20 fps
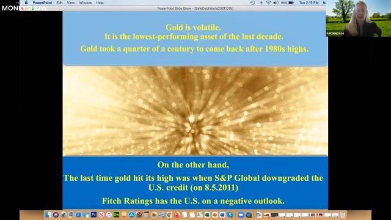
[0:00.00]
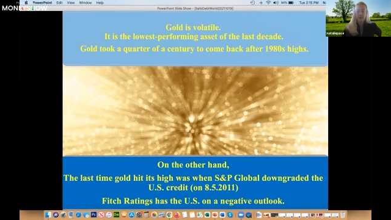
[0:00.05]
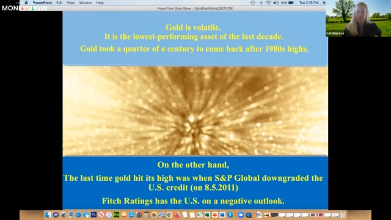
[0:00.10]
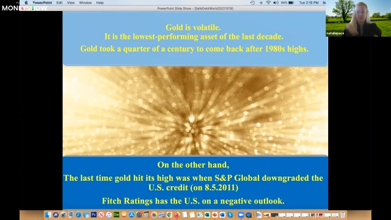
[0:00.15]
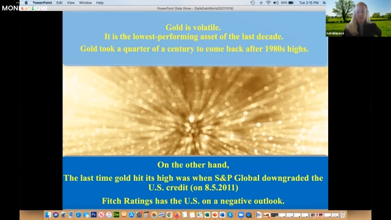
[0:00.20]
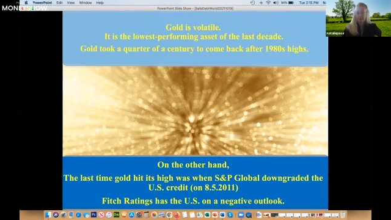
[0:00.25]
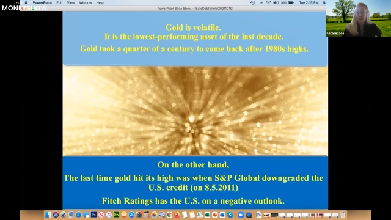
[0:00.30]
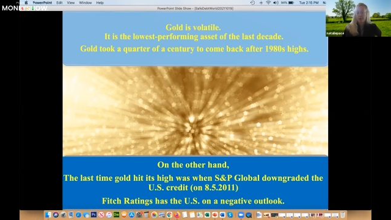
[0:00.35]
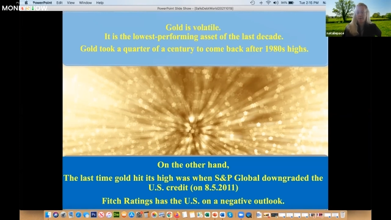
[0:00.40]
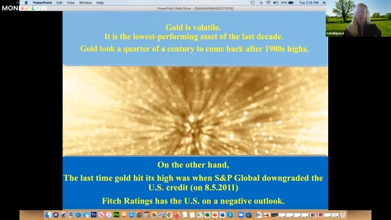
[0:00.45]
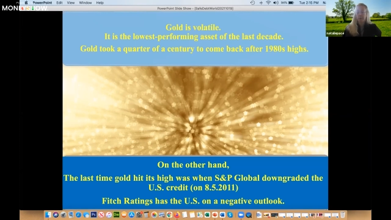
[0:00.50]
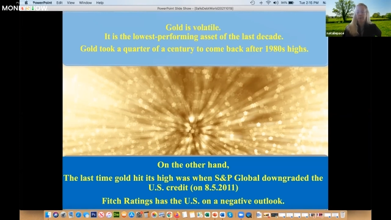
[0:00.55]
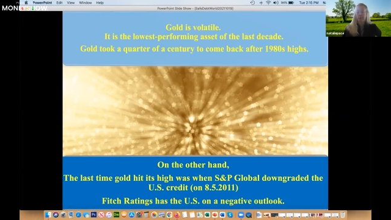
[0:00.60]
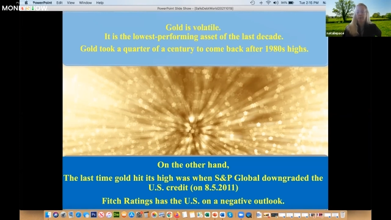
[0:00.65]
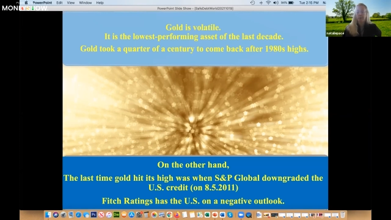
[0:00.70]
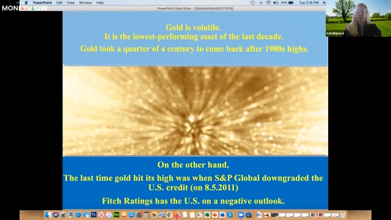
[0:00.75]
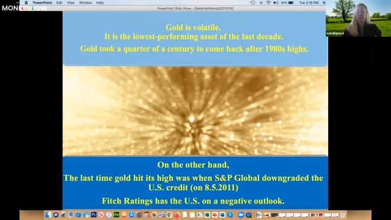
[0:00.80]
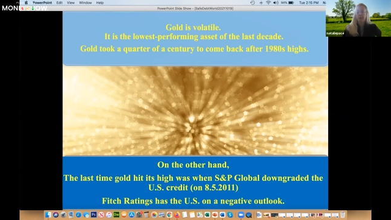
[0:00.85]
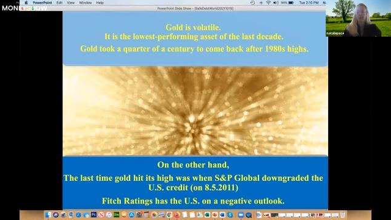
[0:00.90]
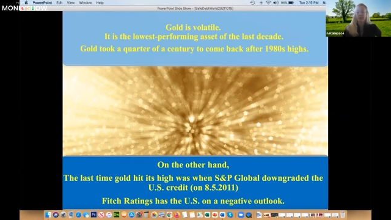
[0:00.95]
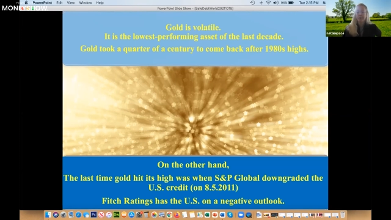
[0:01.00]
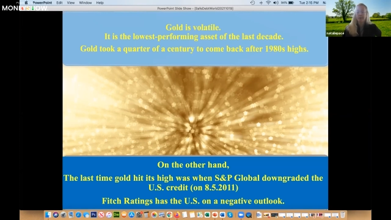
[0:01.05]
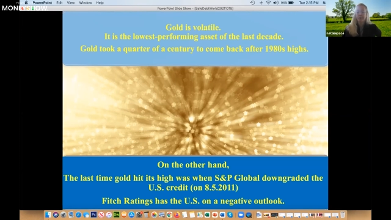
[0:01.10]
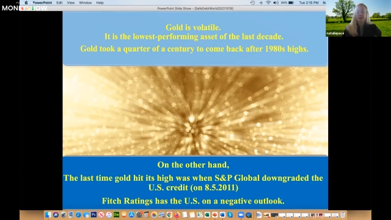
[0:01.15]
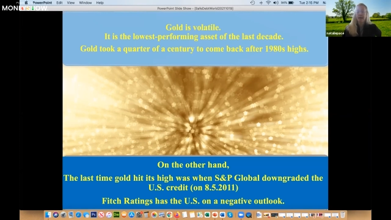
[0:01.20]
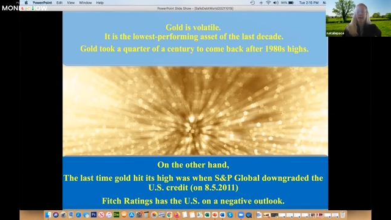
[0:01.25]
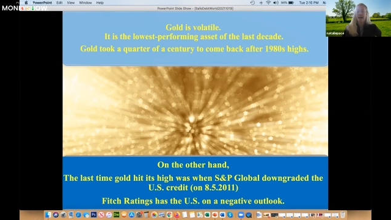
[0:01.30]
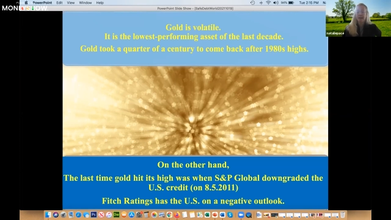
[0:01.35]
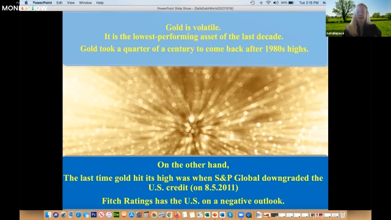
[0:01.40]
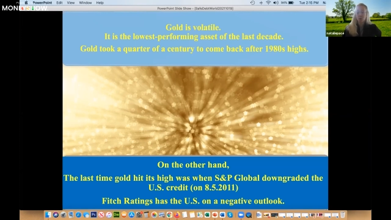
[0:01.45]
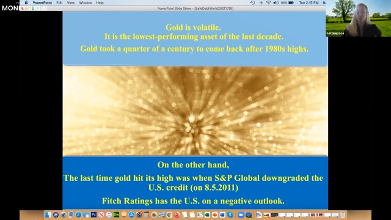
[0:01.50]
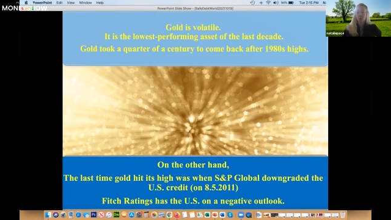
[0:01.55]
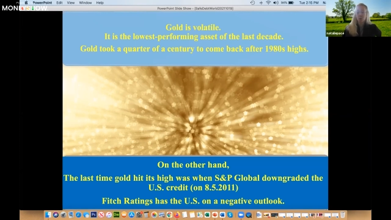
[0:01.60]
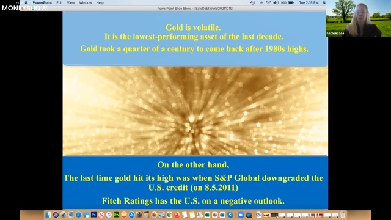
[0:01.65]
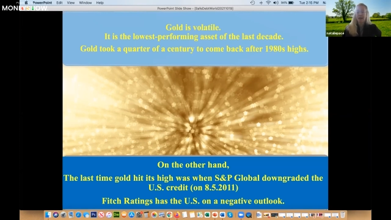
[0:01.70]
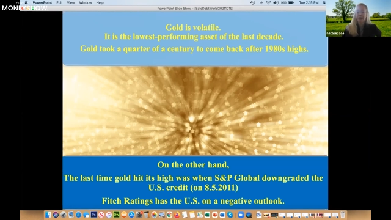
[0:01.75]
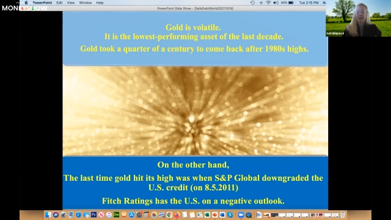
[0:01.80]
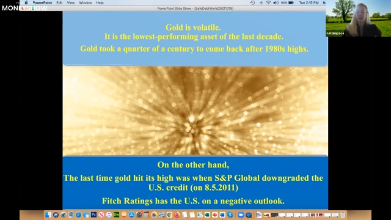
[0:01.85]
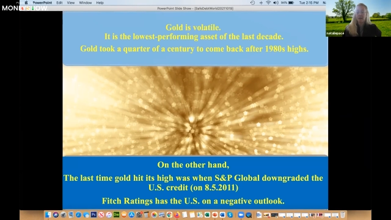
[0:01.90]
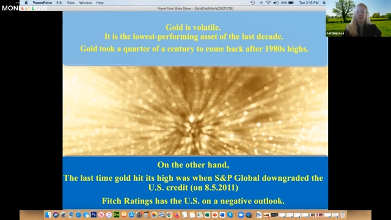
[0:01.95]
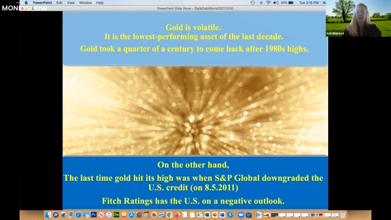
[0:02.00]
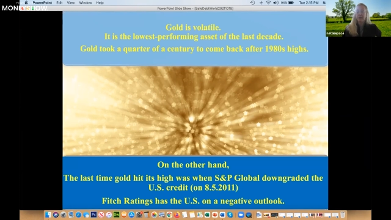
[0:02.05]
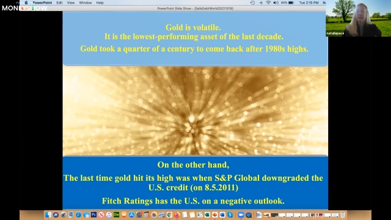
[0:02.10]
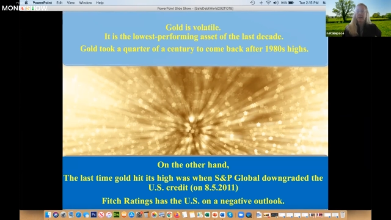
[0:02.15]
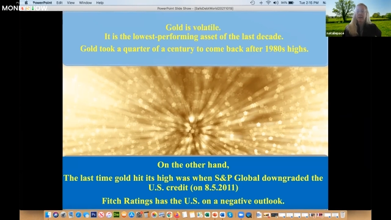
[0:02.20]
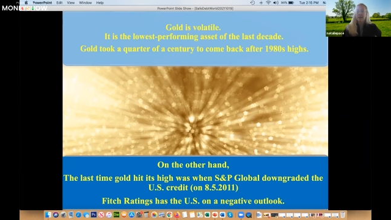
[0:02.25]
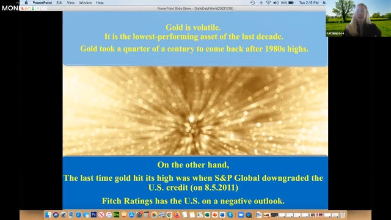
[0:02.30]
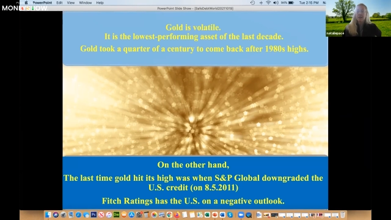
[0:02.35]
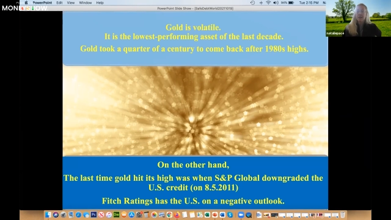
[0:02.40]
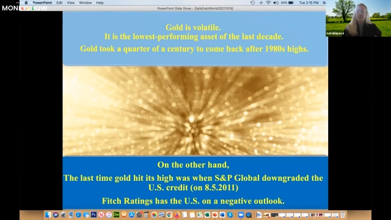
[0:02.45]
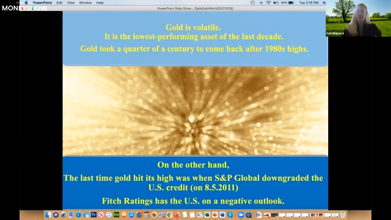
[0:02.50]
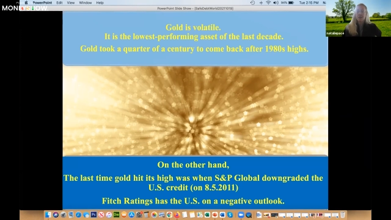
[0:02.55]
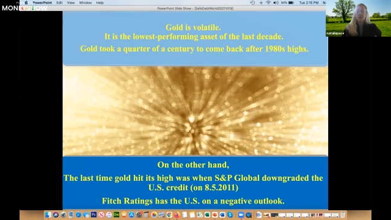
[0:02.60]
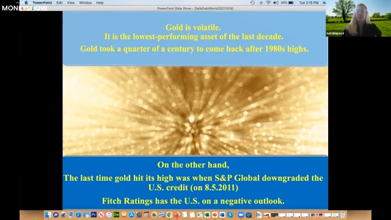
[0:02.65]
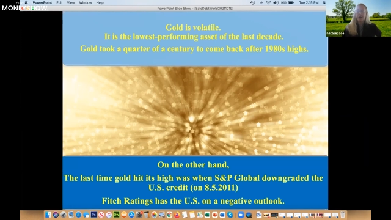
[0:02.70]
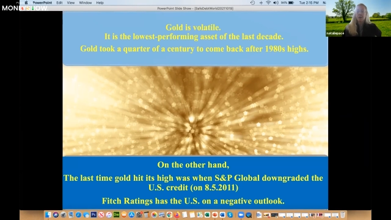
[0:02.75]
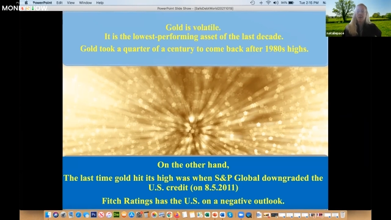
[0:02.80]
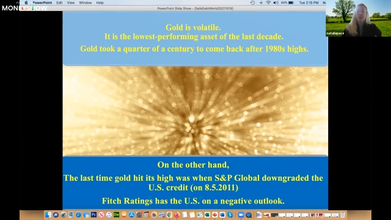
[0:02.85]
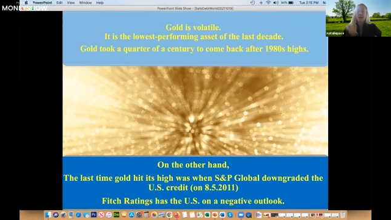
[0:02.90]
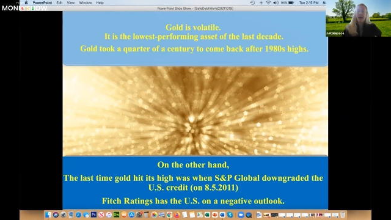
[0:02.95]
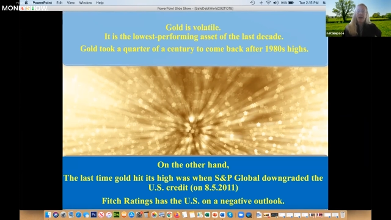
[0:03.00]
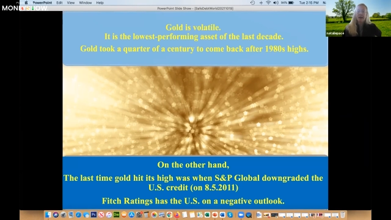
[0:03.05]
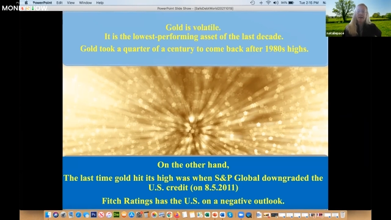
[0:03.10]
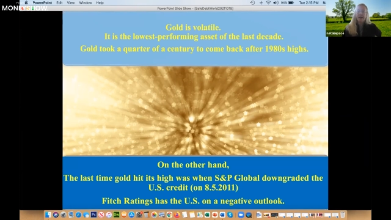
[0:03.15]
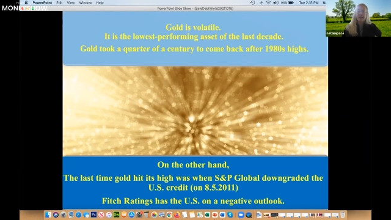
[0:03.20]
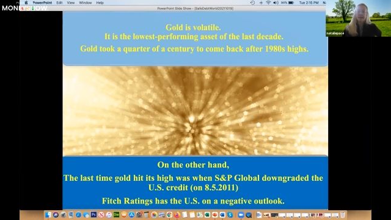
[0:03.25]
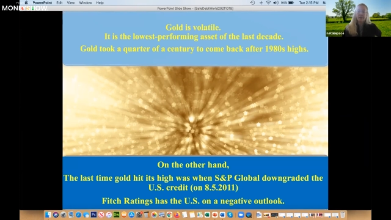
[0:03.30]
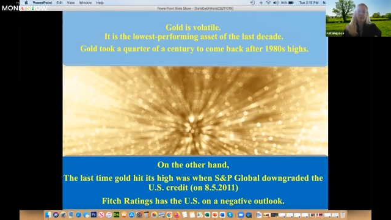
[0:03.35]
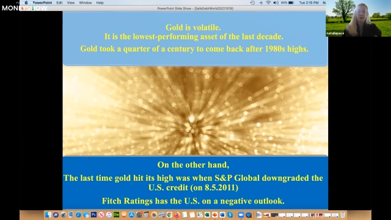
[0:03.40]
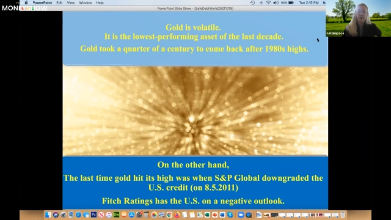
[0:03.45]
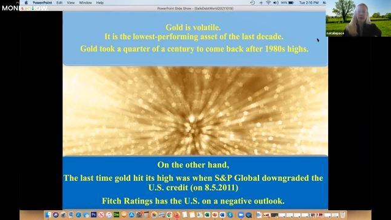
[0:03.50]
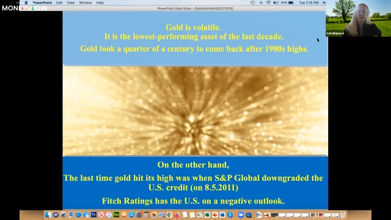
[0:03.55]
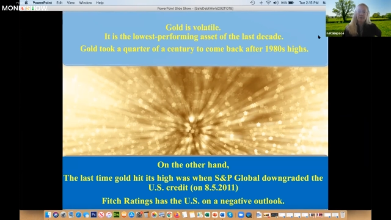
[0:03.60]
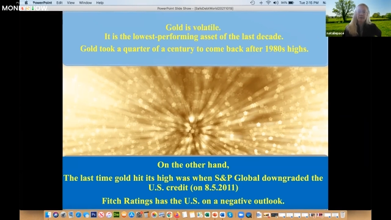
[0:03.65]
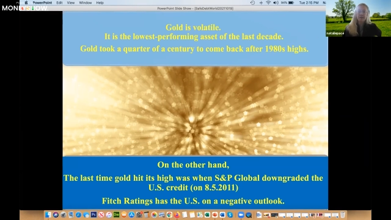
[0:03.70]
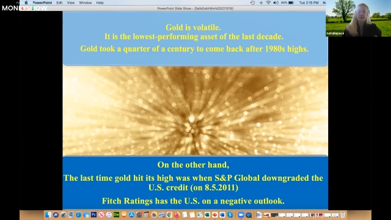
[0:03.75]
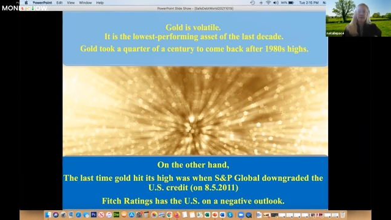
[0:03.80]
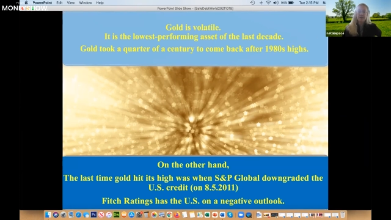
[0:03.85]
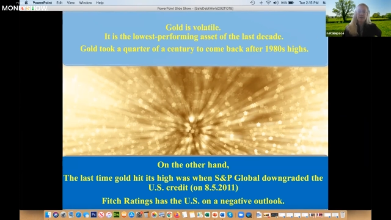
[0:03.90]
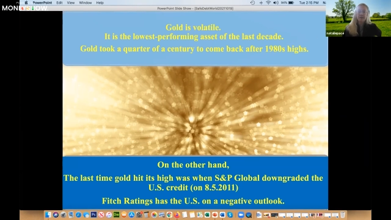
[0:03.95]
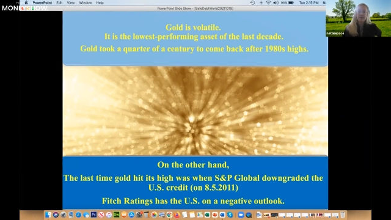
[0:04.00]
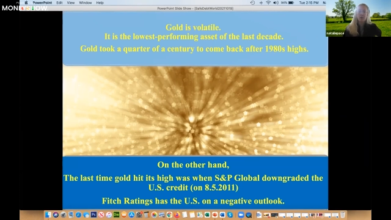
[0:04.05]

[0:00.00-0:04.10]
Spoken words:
[unreadable: no face in view]